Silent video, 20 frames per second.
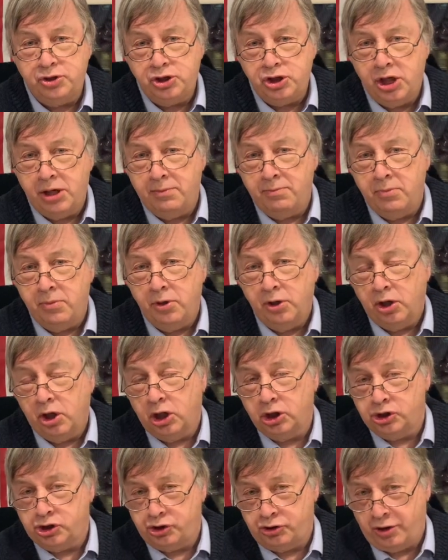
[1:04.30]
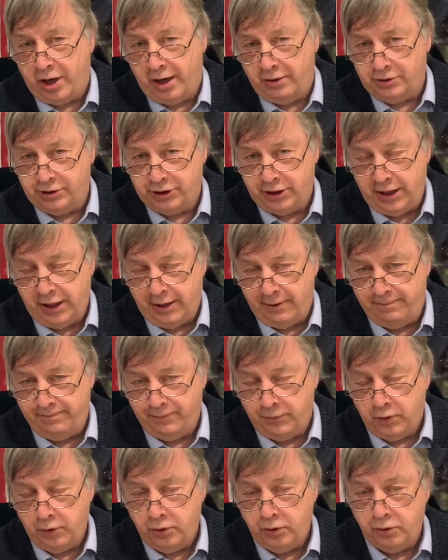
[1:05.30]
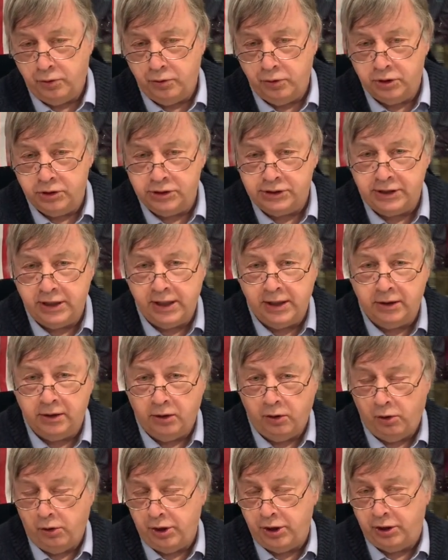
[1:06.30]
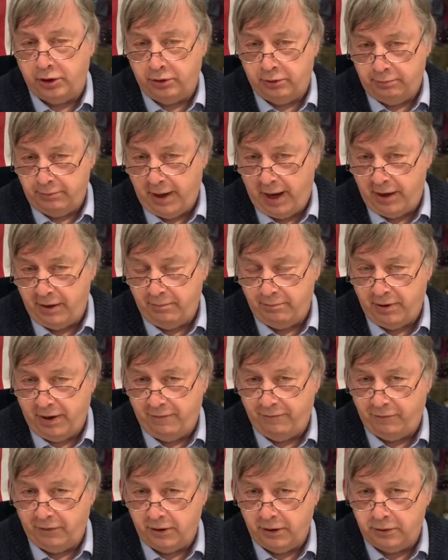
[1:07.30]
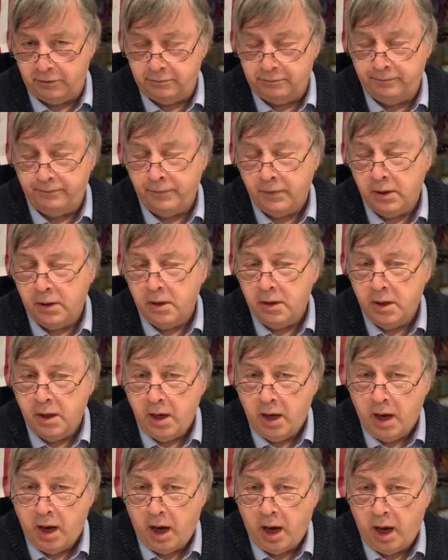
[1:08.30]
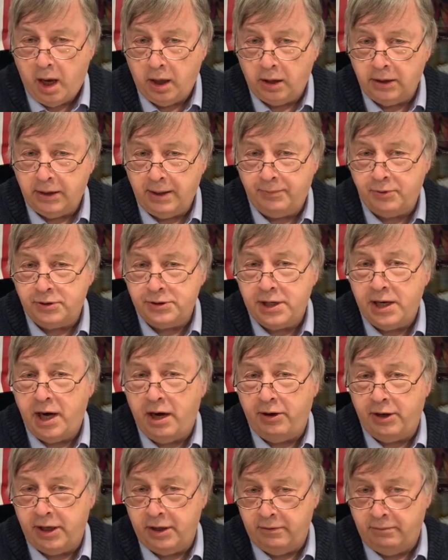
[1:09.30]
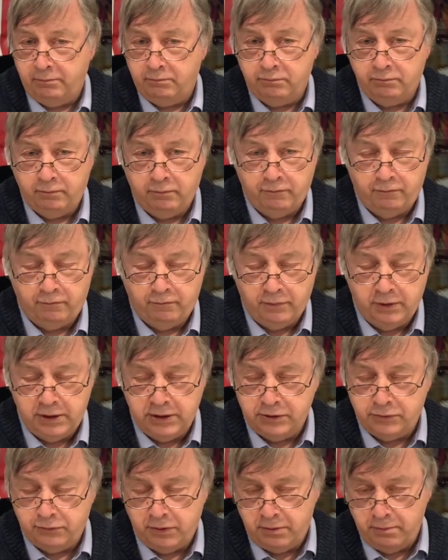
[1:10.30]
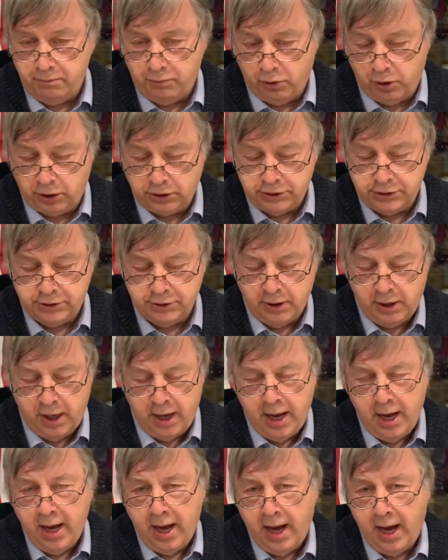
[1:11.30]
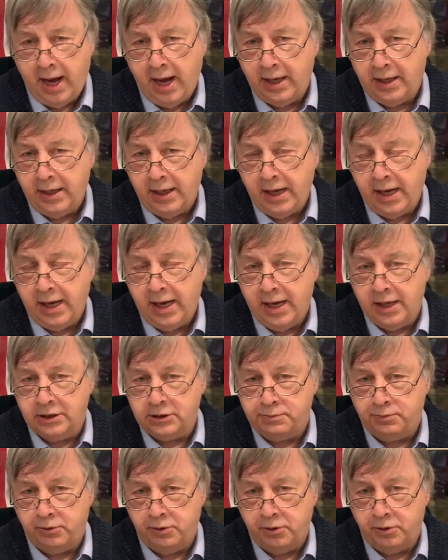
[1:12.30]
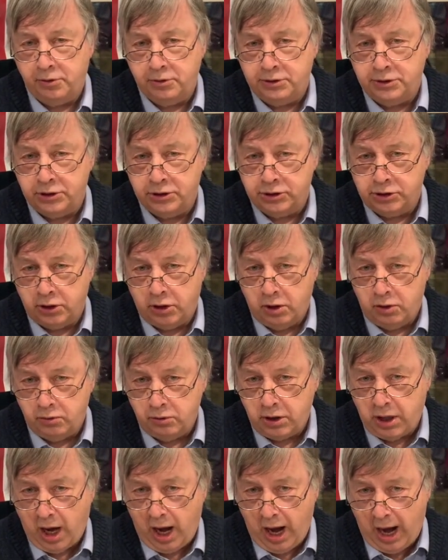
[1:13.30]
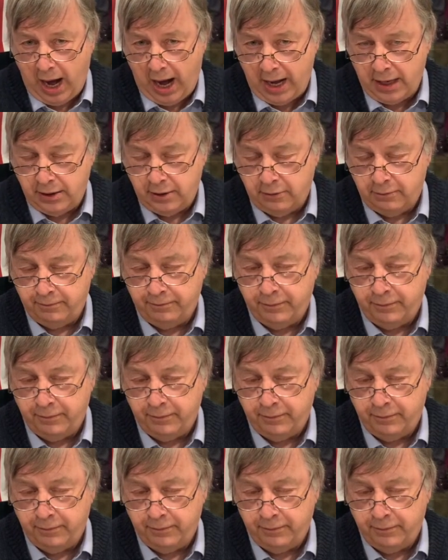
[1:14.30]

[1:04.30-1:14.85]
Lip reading: Jim Ostrowski, who is a lawyer out of Buffalo, a libertarian. He's written books, and he has produced his own guide